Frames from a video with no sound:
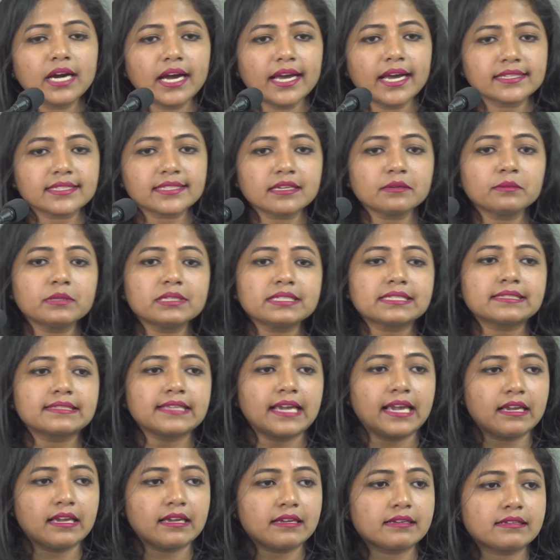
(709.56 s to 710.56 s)
as I was
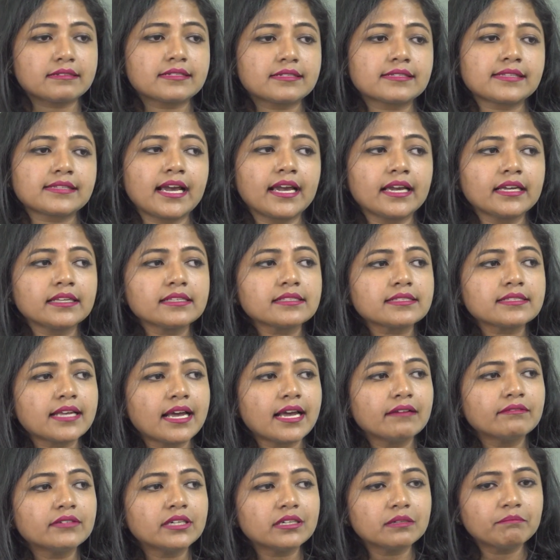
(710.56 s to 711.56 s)
saying, science
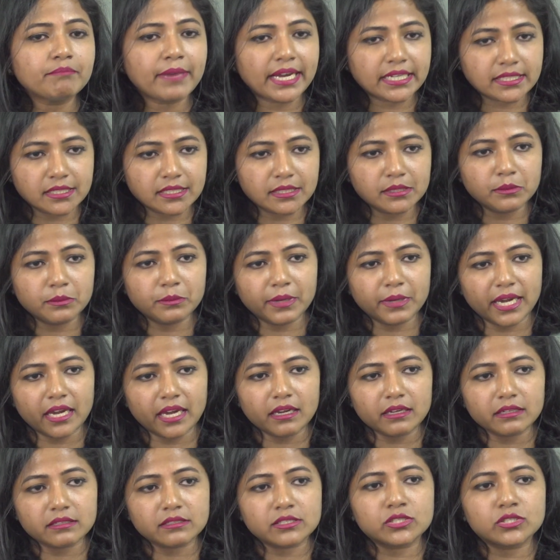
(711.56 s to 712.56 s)
have a better
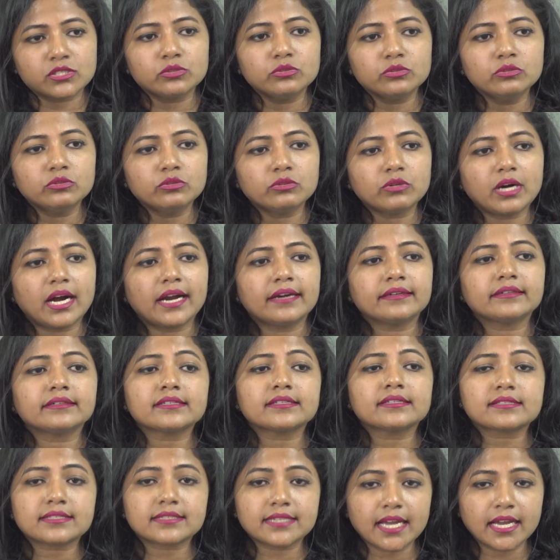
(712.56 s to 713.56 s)
way to
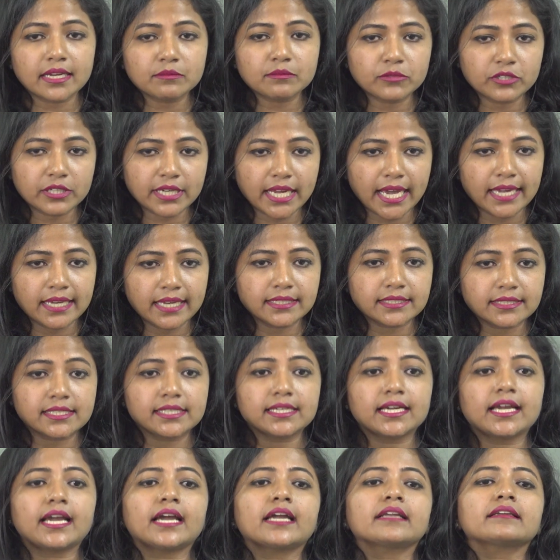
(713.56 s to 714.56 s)
understand
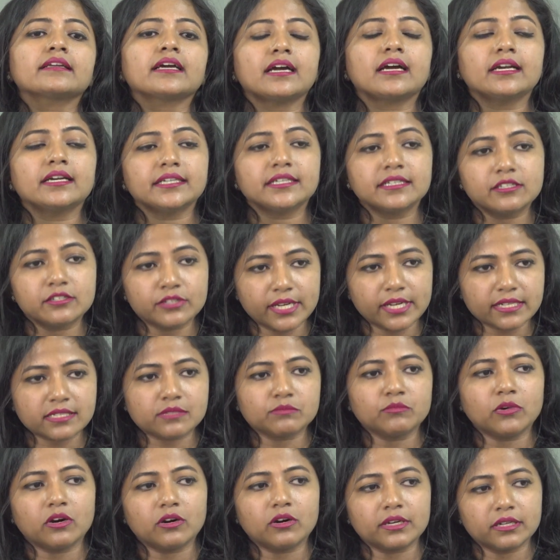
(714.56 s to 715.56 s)
morality and address
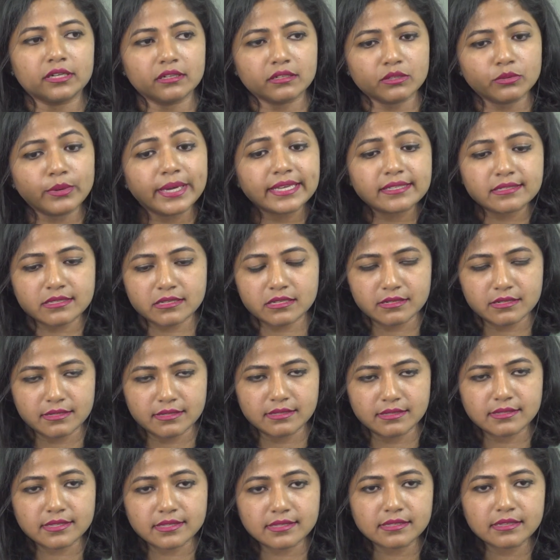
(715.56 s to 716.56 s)
moral
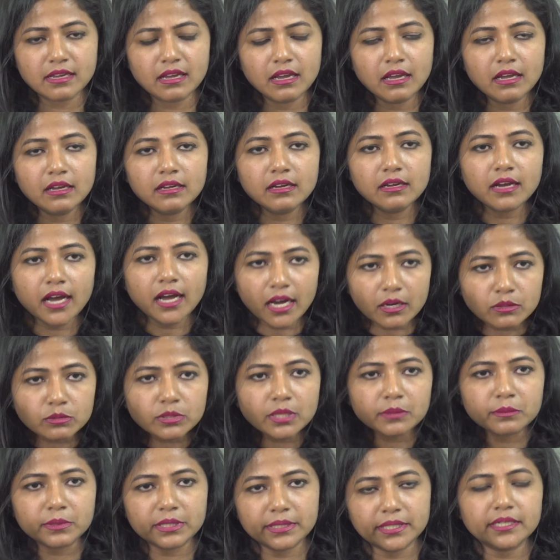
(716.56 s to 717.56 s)
questions.
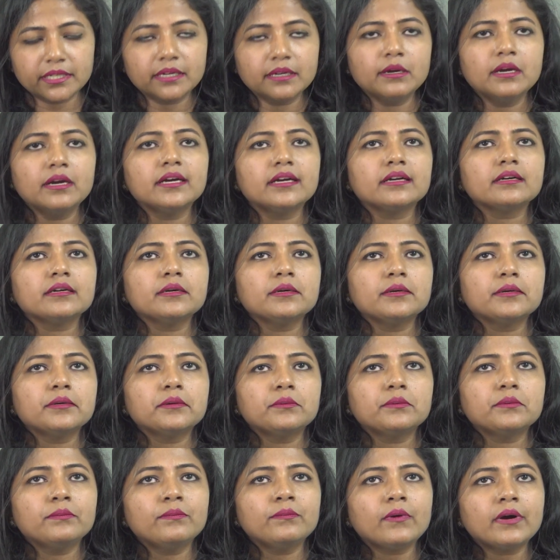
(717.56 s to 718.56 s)
However,
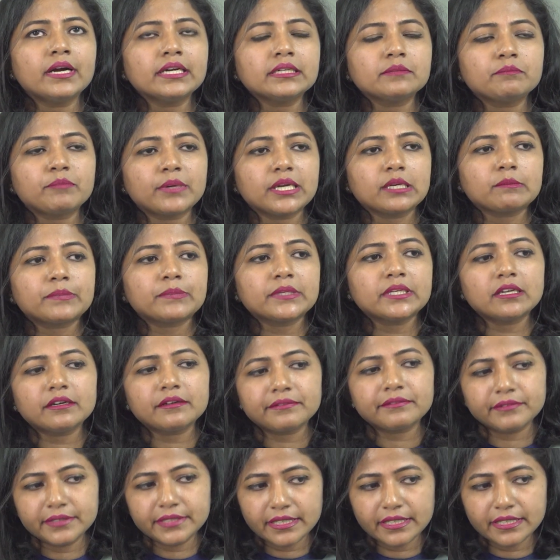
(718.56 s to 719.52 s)
what people of